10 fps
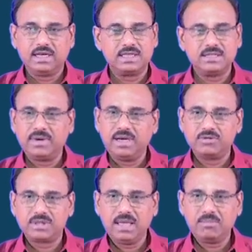classified, you
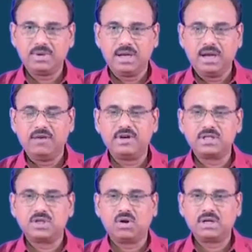skip. If it
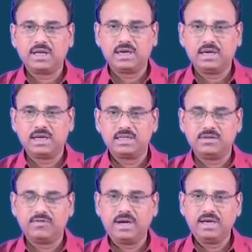is not correctly
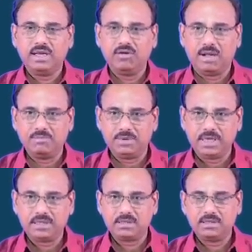classified, you
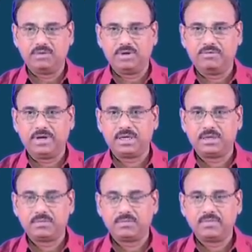update the weight vector.
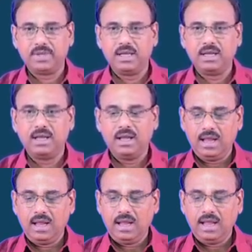
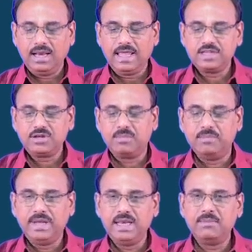In case of
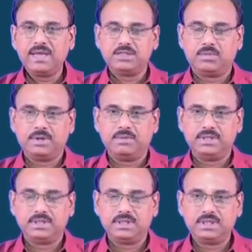mini batch
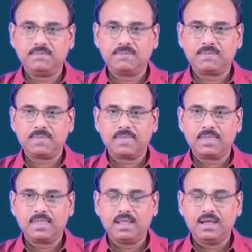optimization,
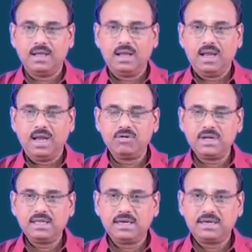you
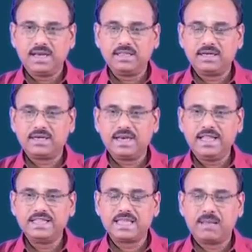take the
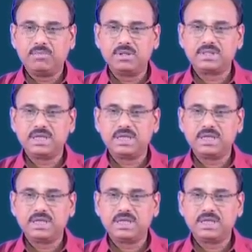training samples